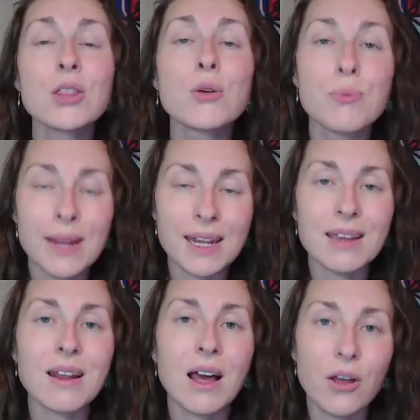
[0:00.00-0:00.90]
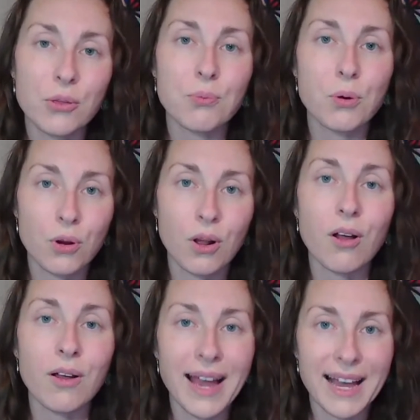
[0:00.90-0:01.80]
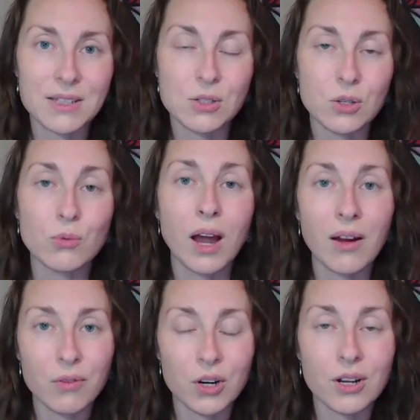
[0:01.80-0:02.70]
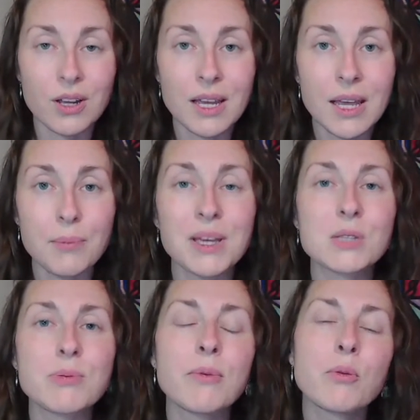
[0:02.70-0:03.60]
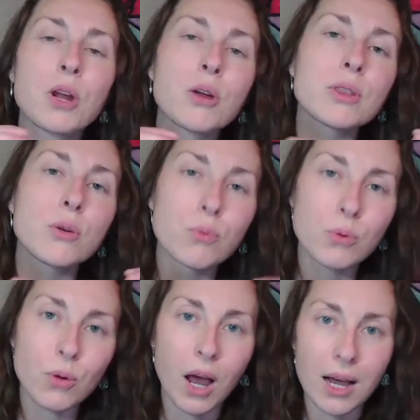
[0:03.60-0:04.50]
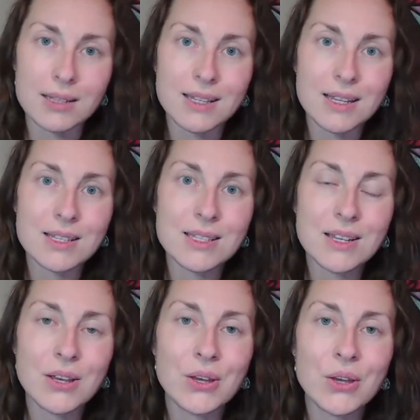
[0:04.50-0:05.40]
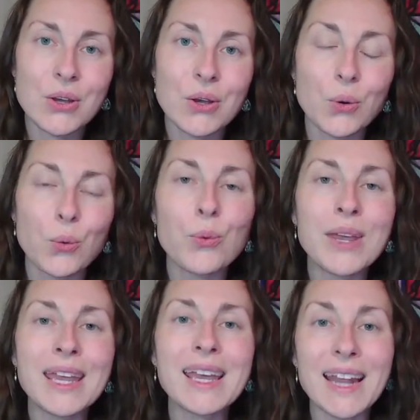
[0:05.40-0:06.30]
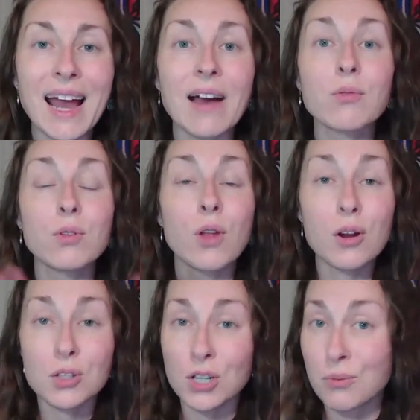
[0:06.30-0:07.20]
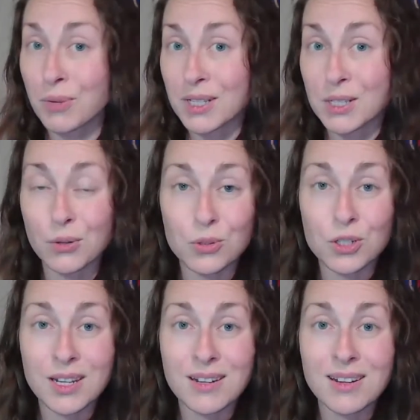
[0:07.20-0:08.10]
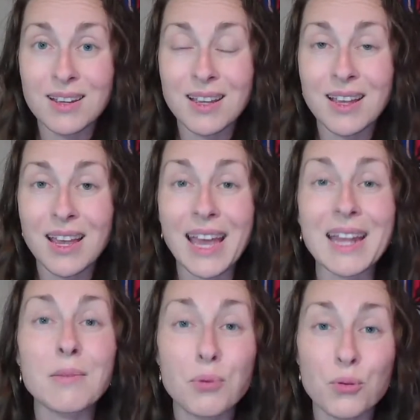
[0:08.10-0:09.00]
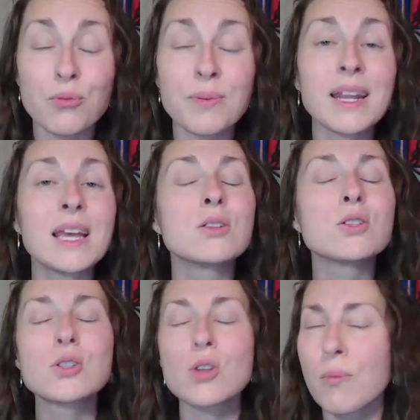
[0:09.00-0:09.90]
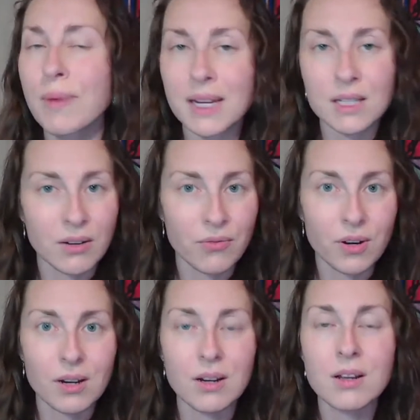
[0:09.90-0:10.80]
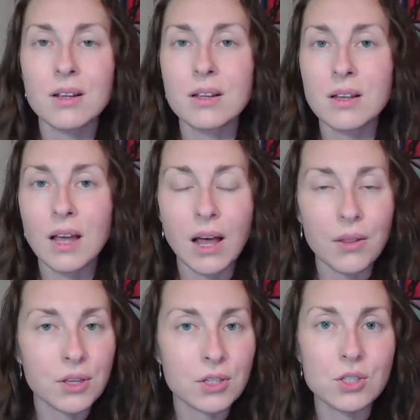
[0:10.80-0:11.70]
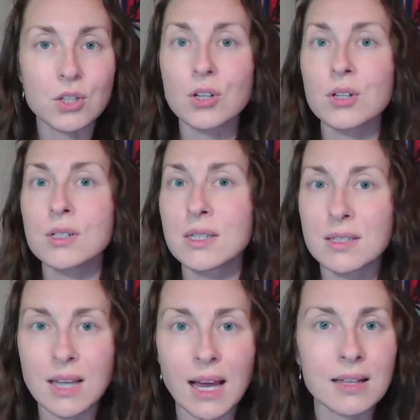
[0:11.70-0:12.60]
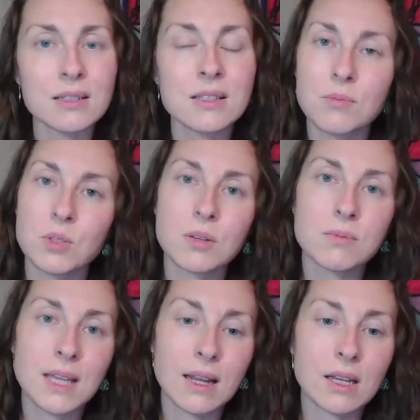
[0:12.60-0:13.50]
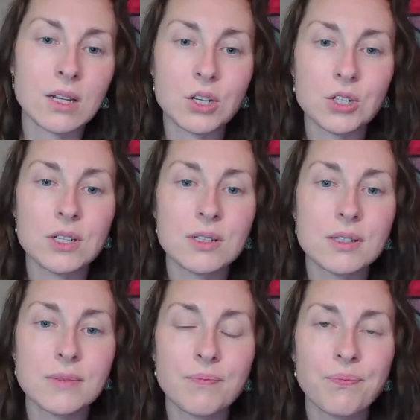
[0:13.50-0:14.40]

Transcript: the Radiant Health Protocol has you covered. Because when we work with the root causes, we can have long-term resolution and improvement in so many different health concerns, signs, symptoms, and conditions.